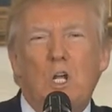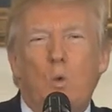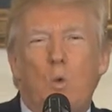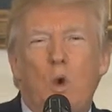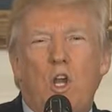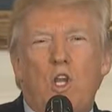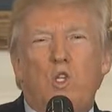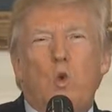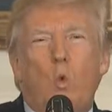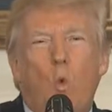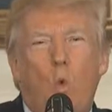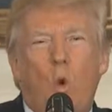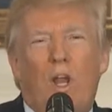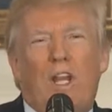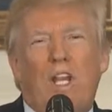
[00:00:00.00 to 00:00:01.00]
which
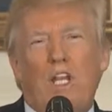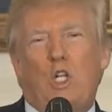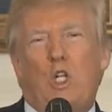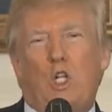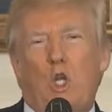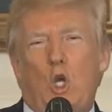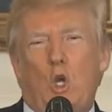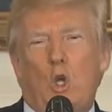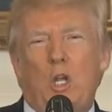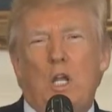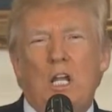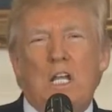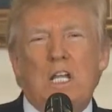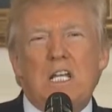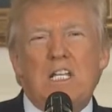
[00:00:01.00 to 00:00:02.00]
will include
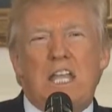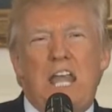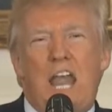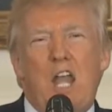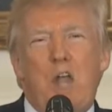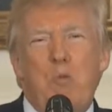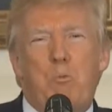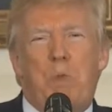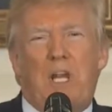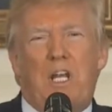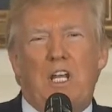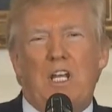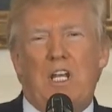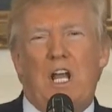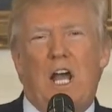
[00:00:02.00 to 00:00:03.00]
$10
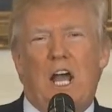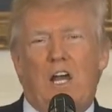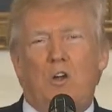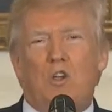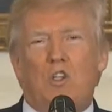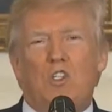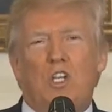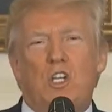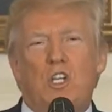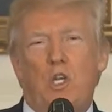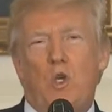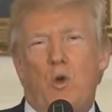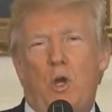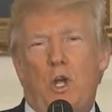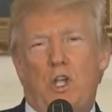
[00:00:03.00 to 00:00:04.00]
billion in
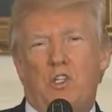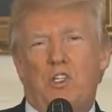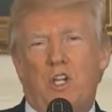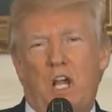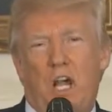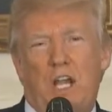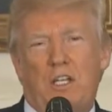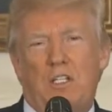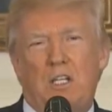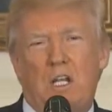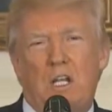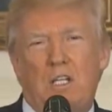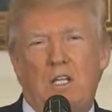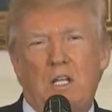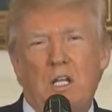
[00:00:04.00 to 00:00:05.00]
U.S.
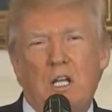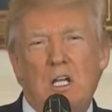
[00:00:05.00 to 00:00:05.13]
content.